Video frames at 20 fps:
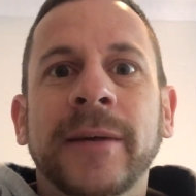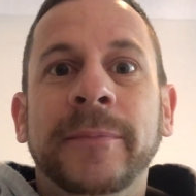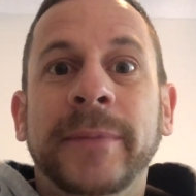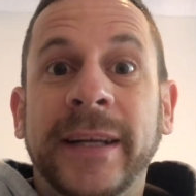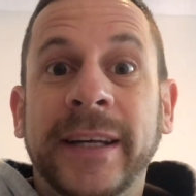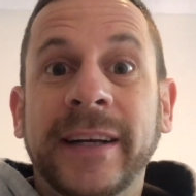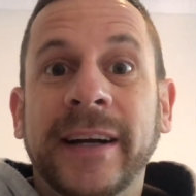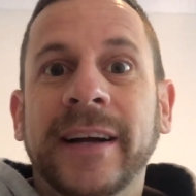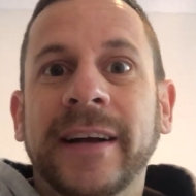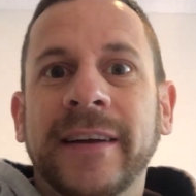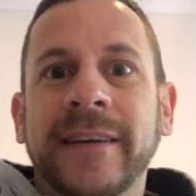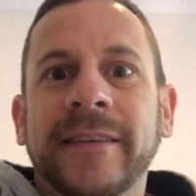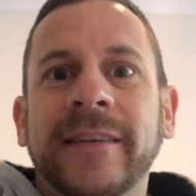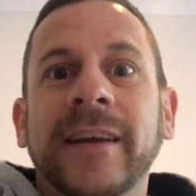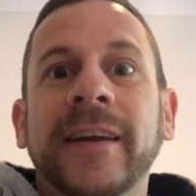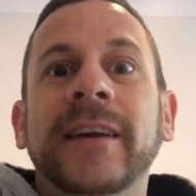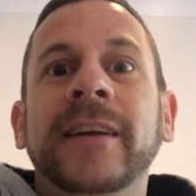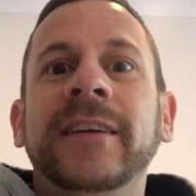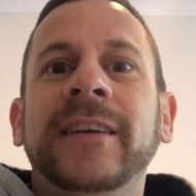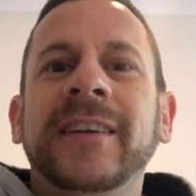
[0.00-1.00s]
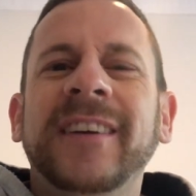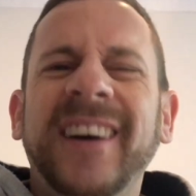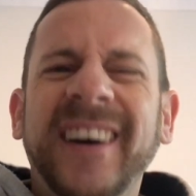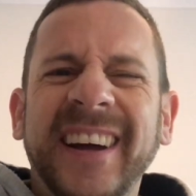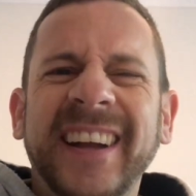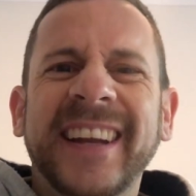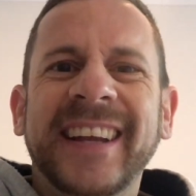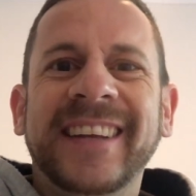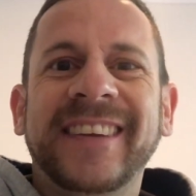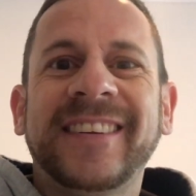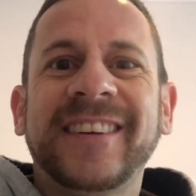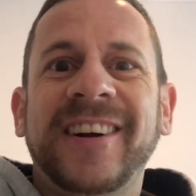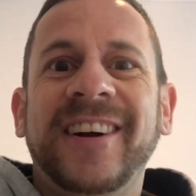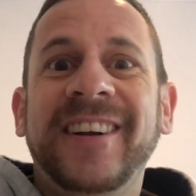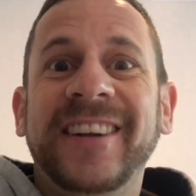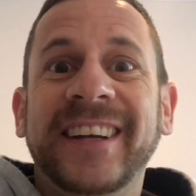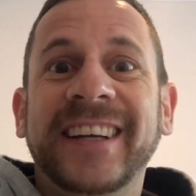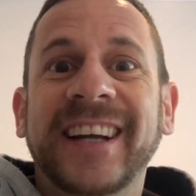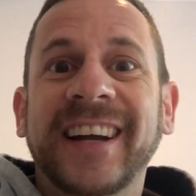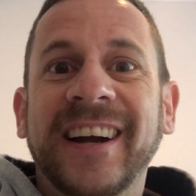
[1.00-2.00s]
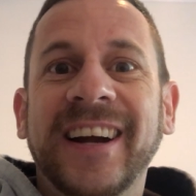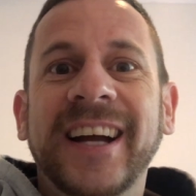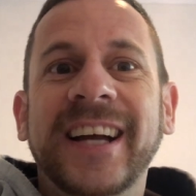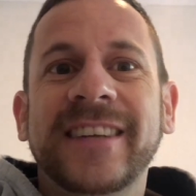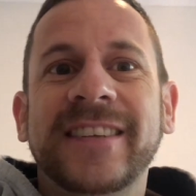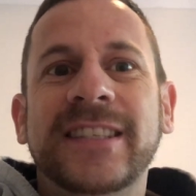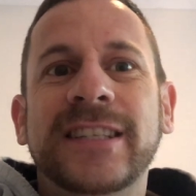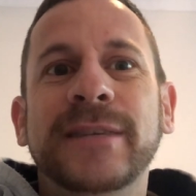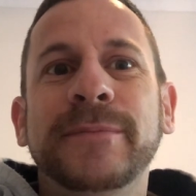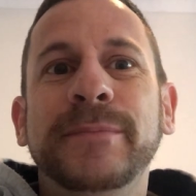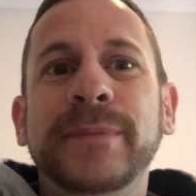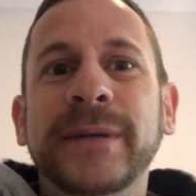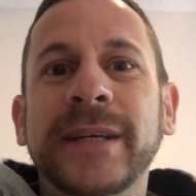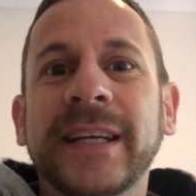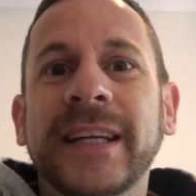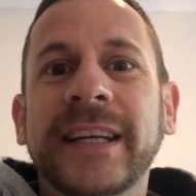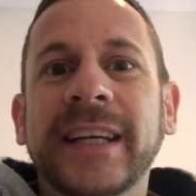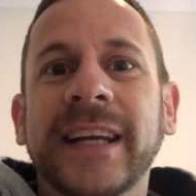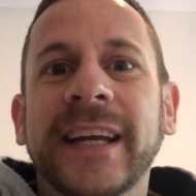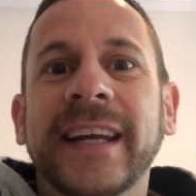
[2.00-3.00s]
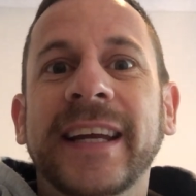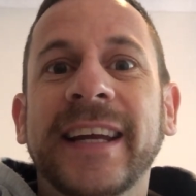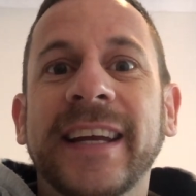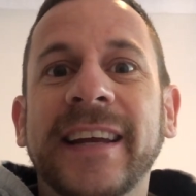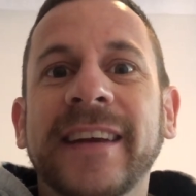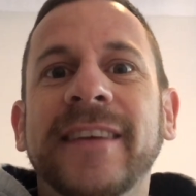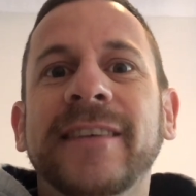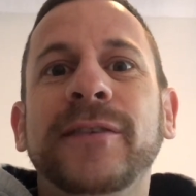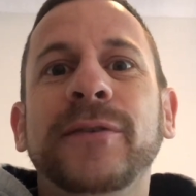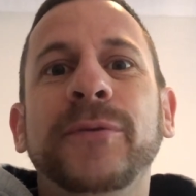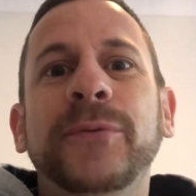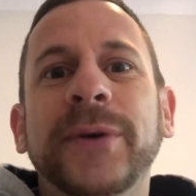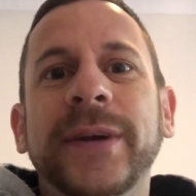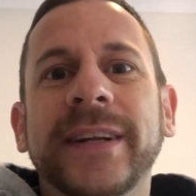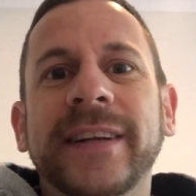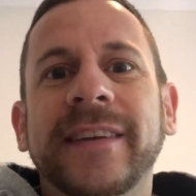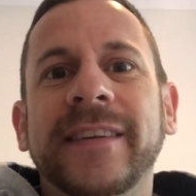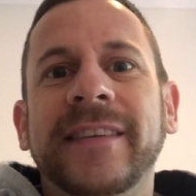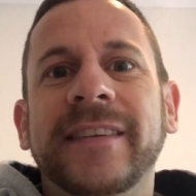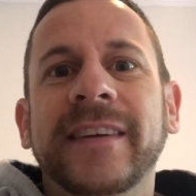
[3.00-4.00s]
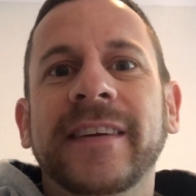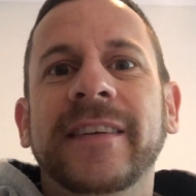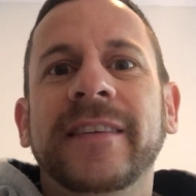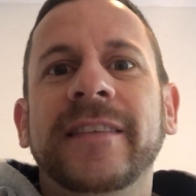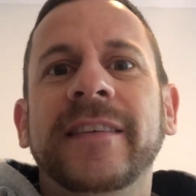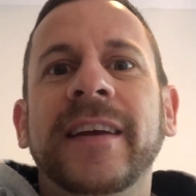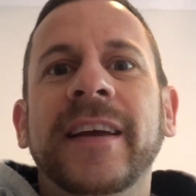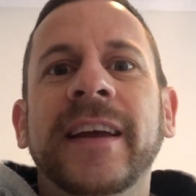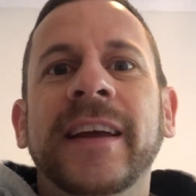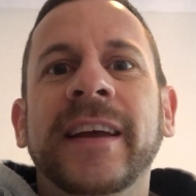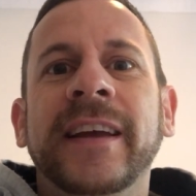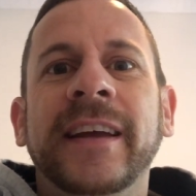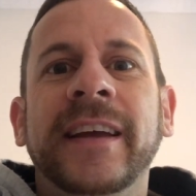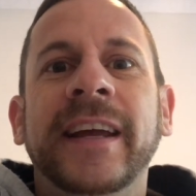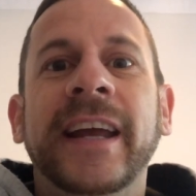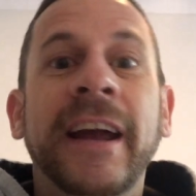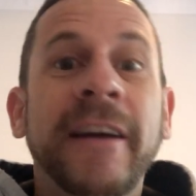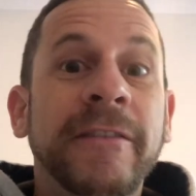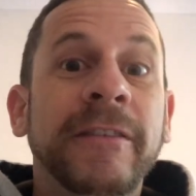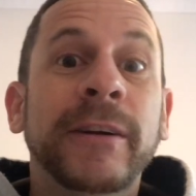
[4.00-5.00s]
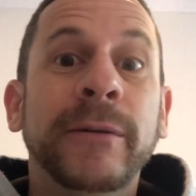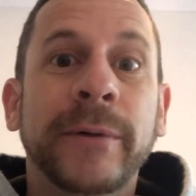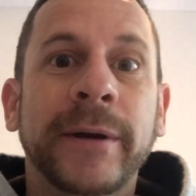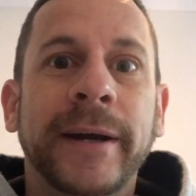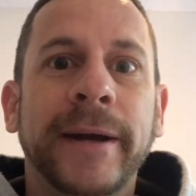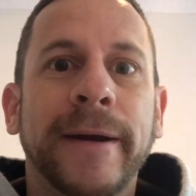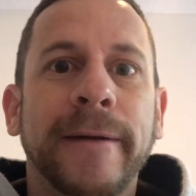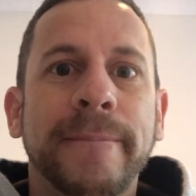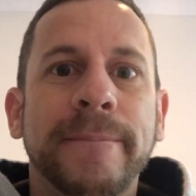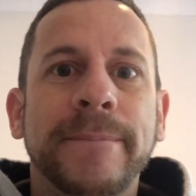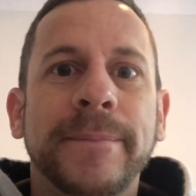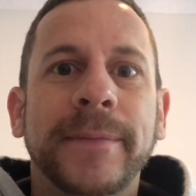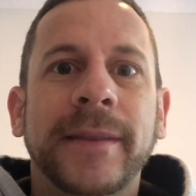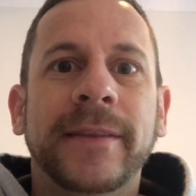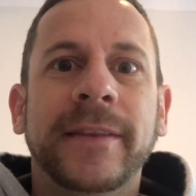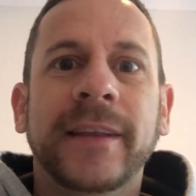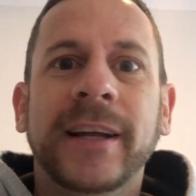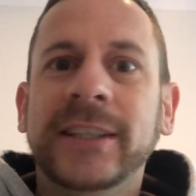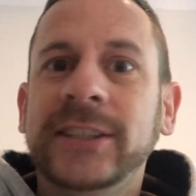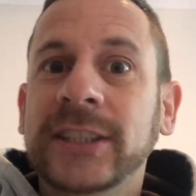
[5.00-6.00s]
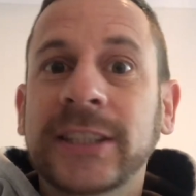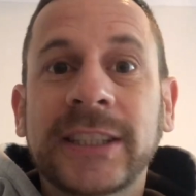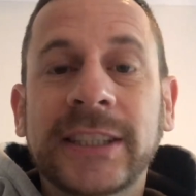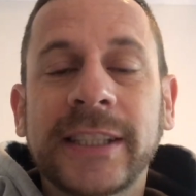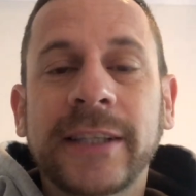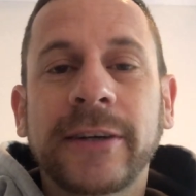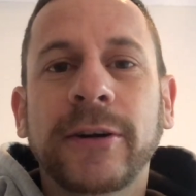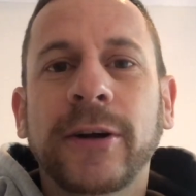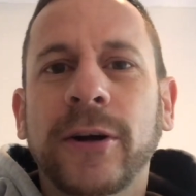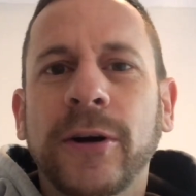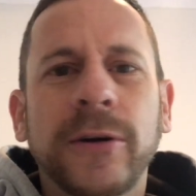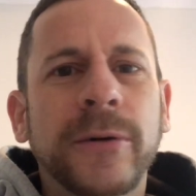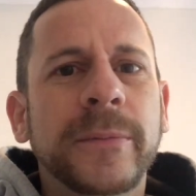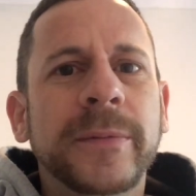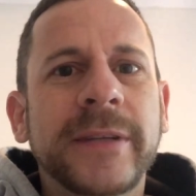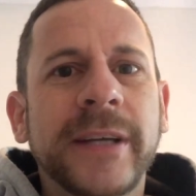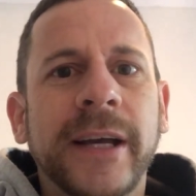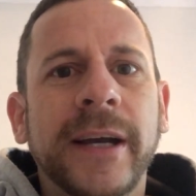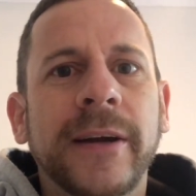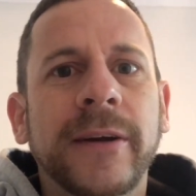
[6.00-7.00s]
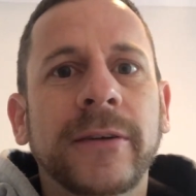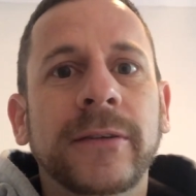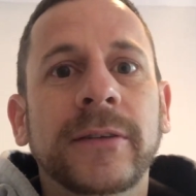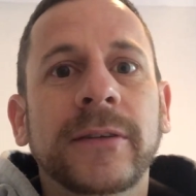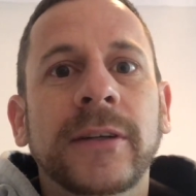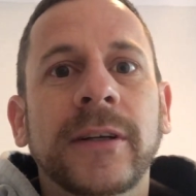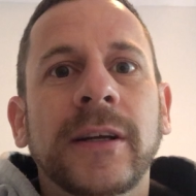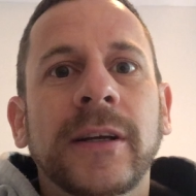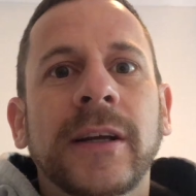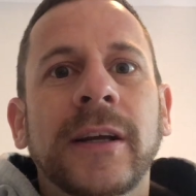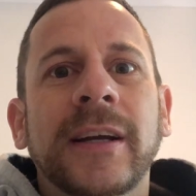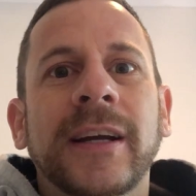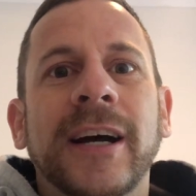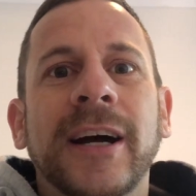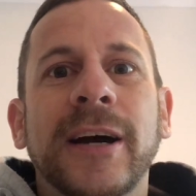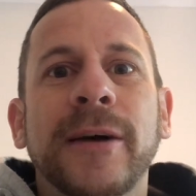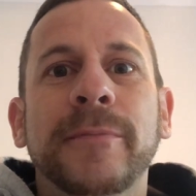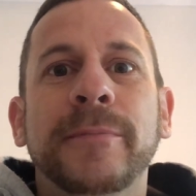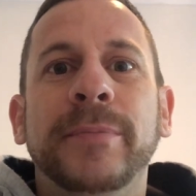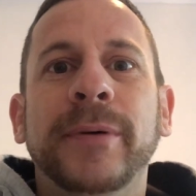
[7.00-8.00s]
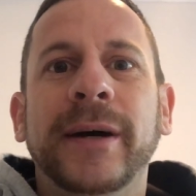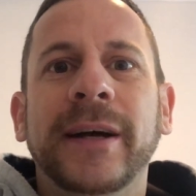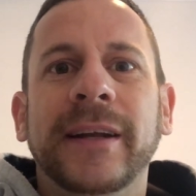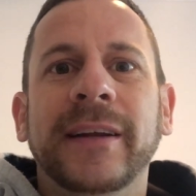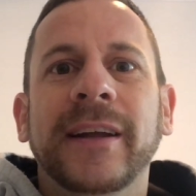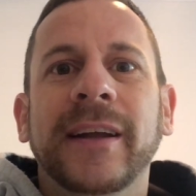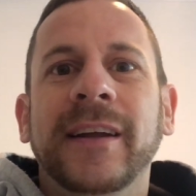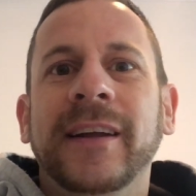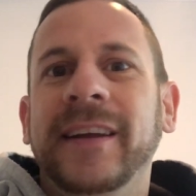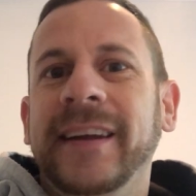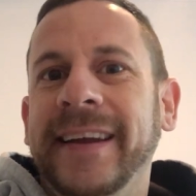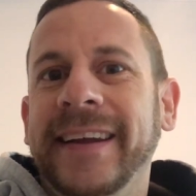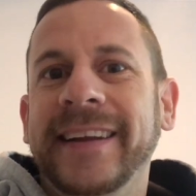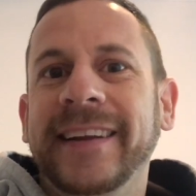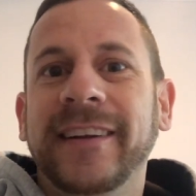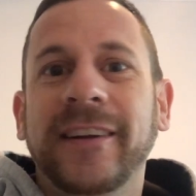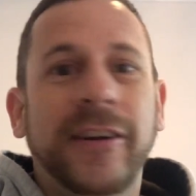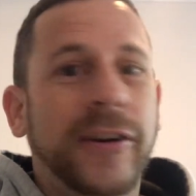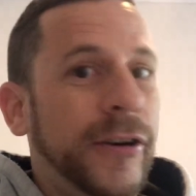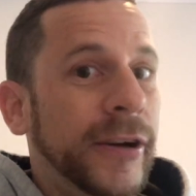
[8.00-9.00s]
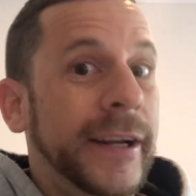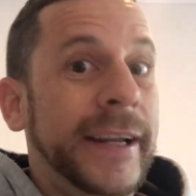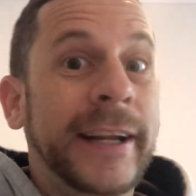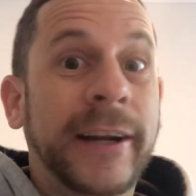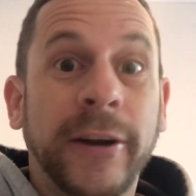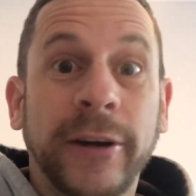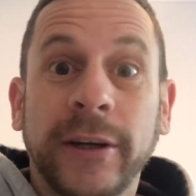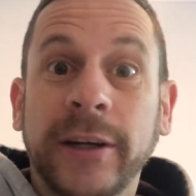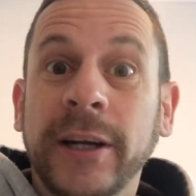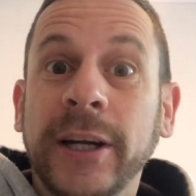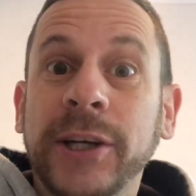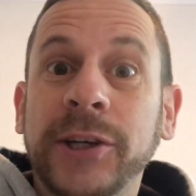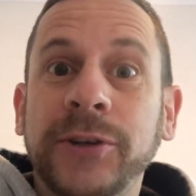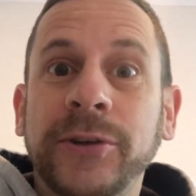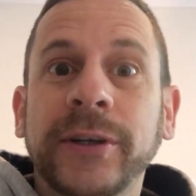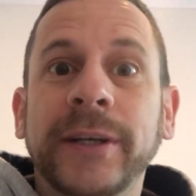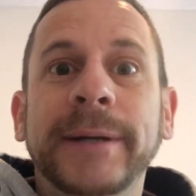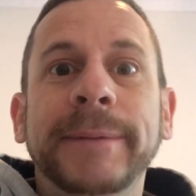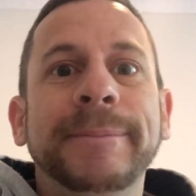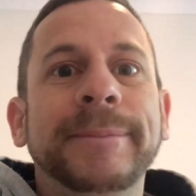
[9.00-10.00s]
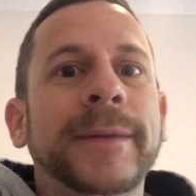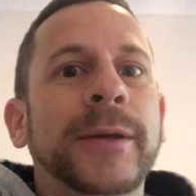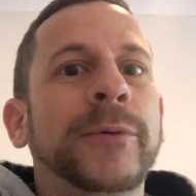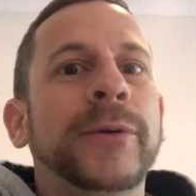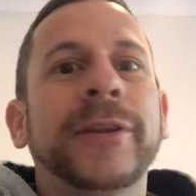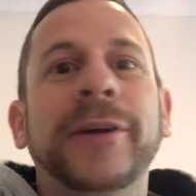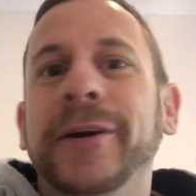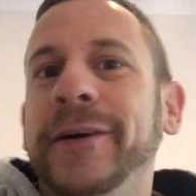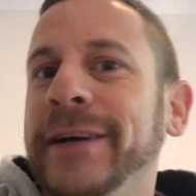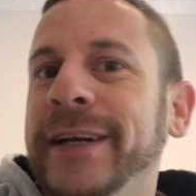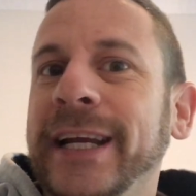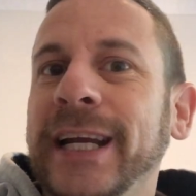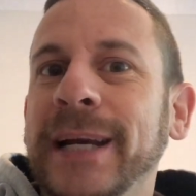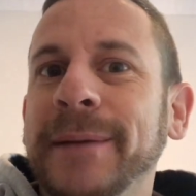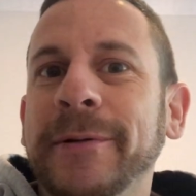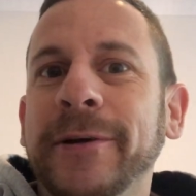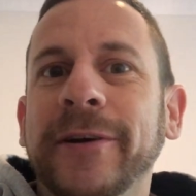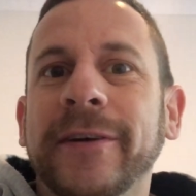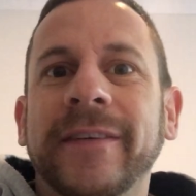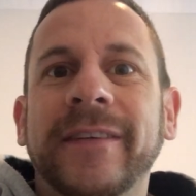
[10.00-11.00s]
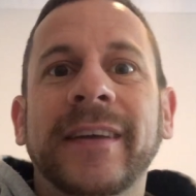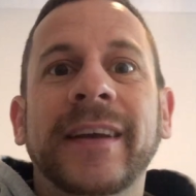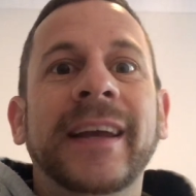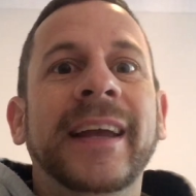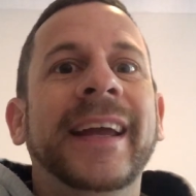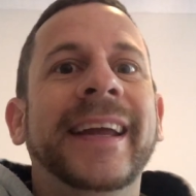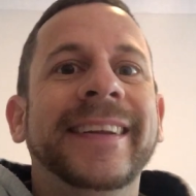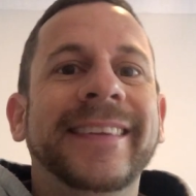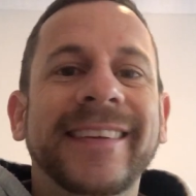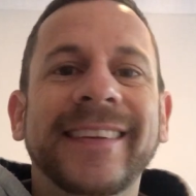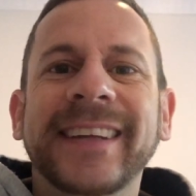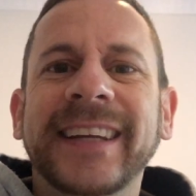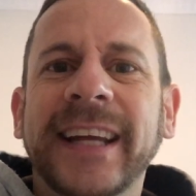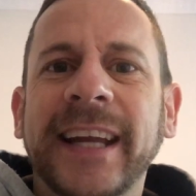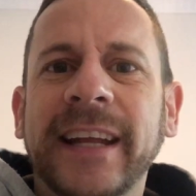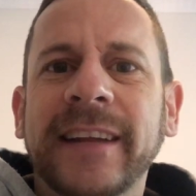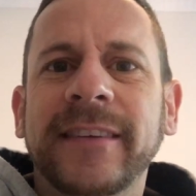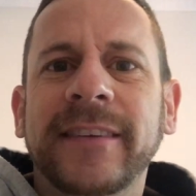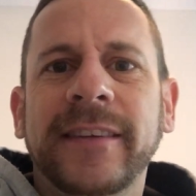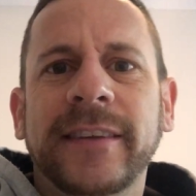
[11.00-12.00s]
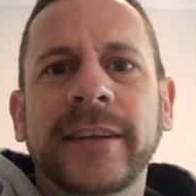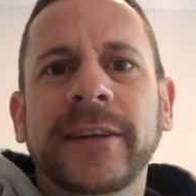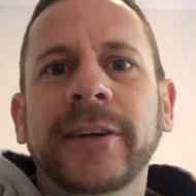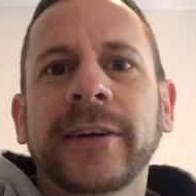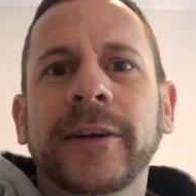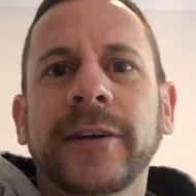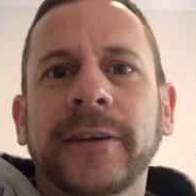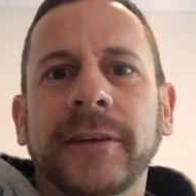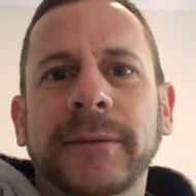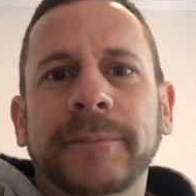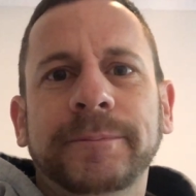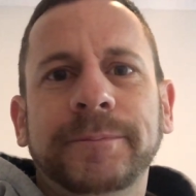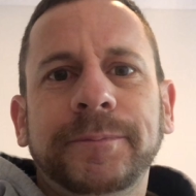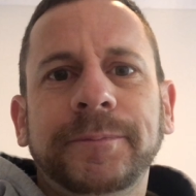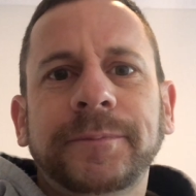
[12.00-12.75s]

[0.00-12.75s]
because God is calling us to be his witnesses everywhere, not just in our hometown, but in our country, with our neighbors, and to the ends of the earth.